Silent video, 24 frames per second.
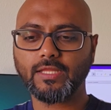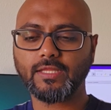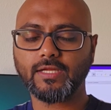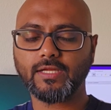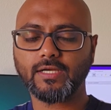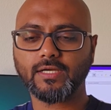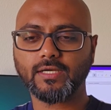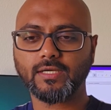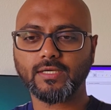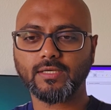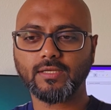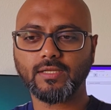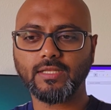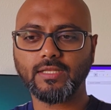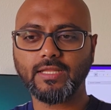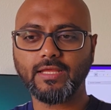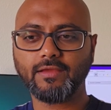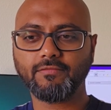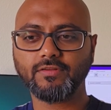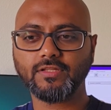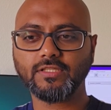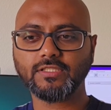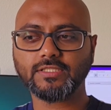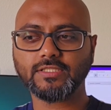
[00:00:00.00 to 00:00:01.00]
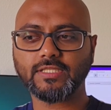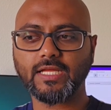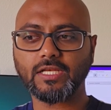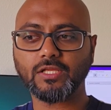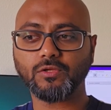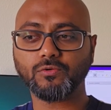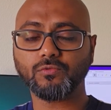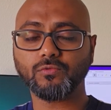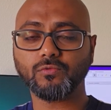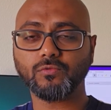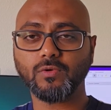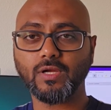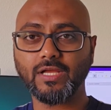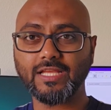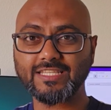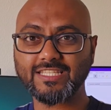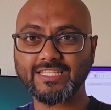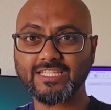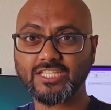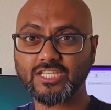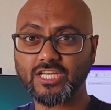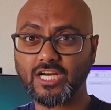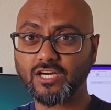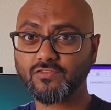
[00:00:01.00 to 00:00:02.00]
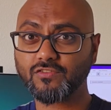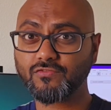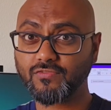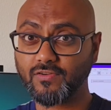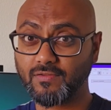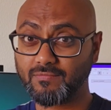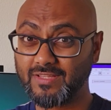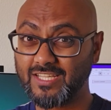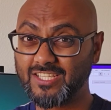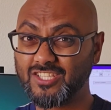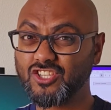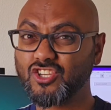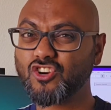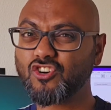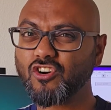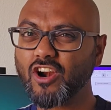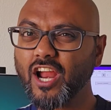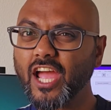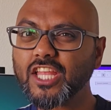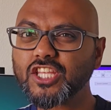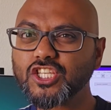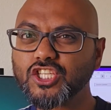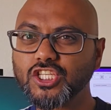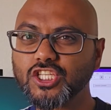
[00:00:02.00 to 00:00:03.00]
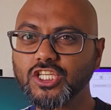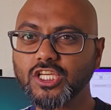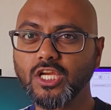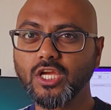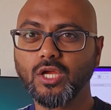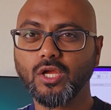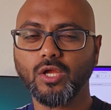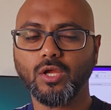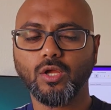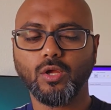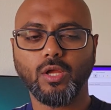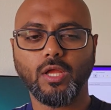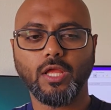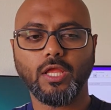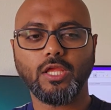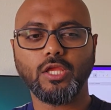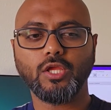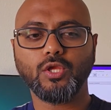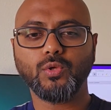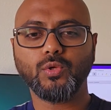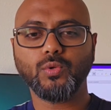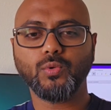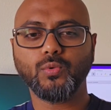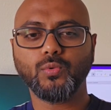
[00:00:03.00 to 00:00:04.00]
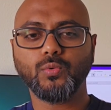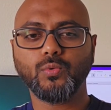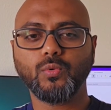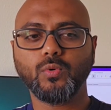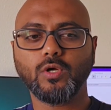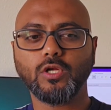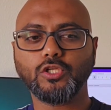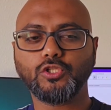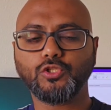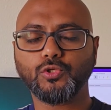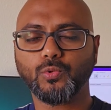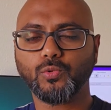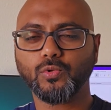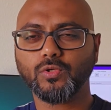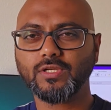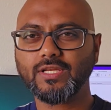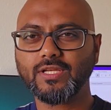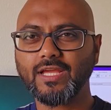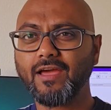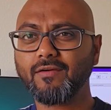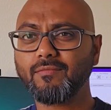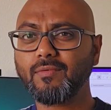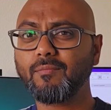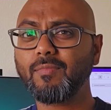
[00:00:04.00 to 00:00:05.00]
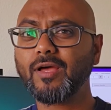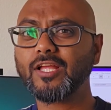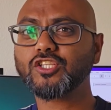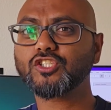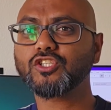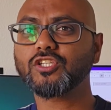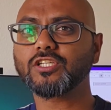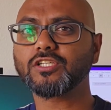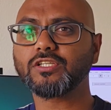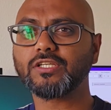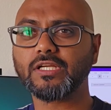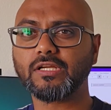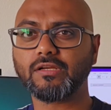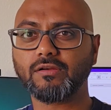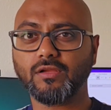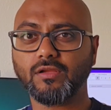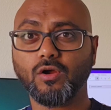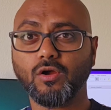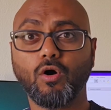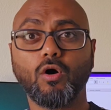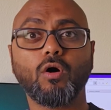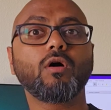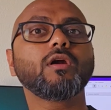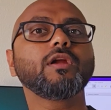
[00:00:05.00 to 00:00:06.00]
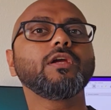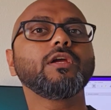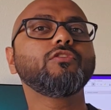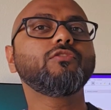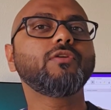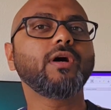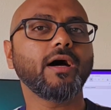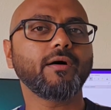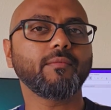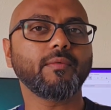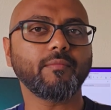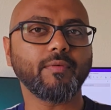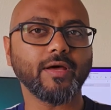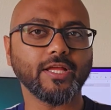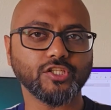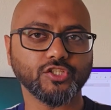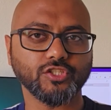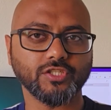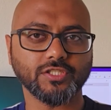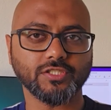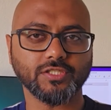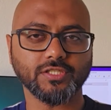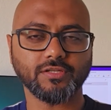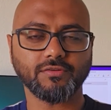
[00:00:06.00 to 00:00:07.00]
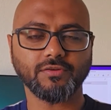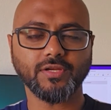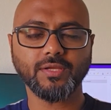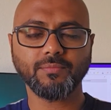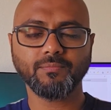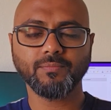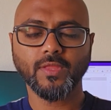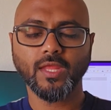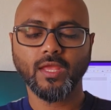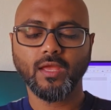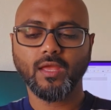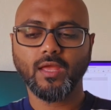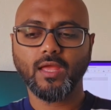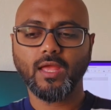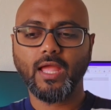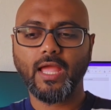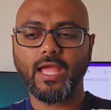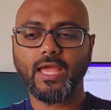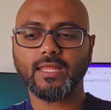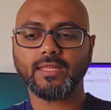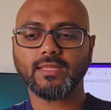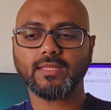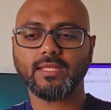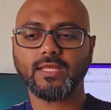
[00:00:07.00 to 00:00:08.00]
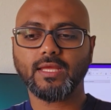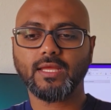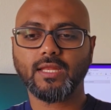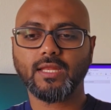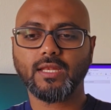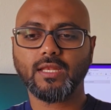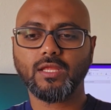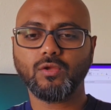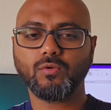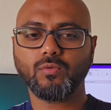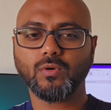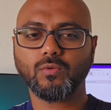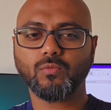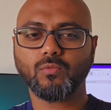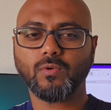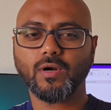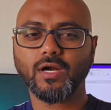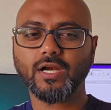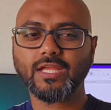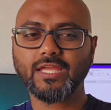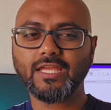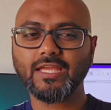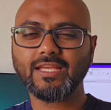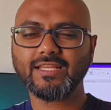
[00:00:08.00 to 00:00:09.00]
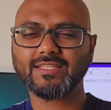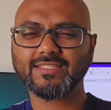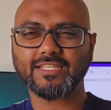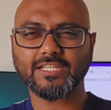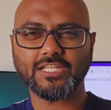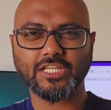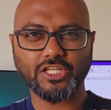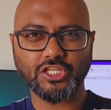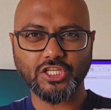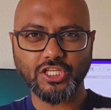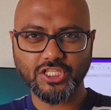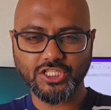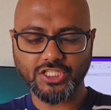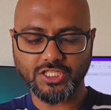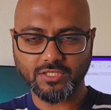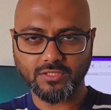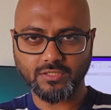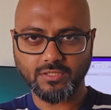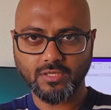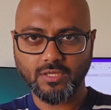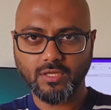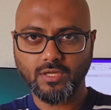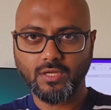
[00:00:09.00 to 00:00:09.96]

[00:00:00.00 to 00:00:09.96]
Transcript: there are levels that you start from the scratch. You don't have a bachelor degree, or you have a bachelor degree and then you are working as a technician,